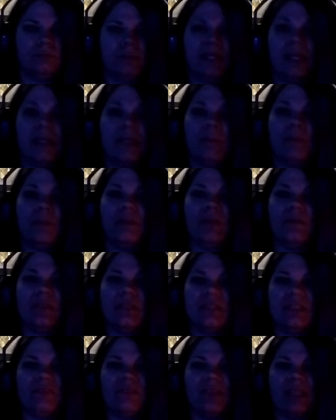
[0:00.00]
In the
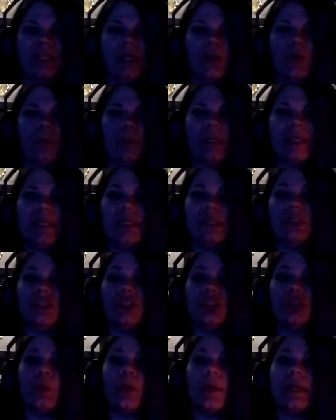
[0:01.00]
previous video, we
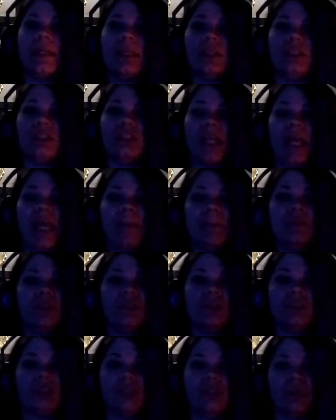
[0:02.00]
enjoyed Chapter
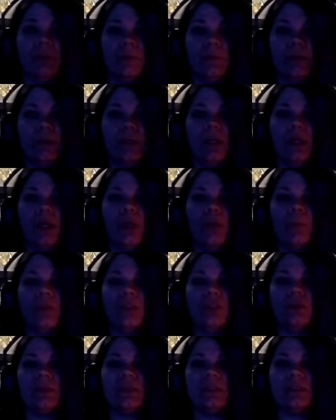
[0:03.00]
2,
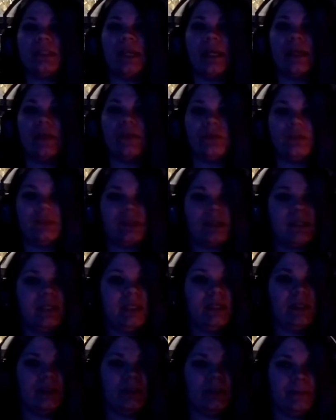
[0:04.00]
which was titled
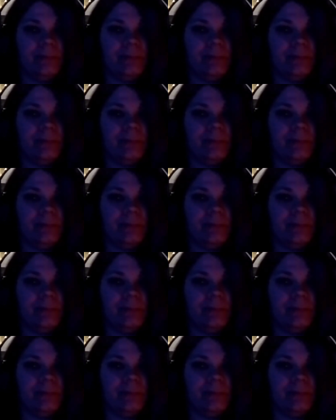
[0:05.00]
Killer.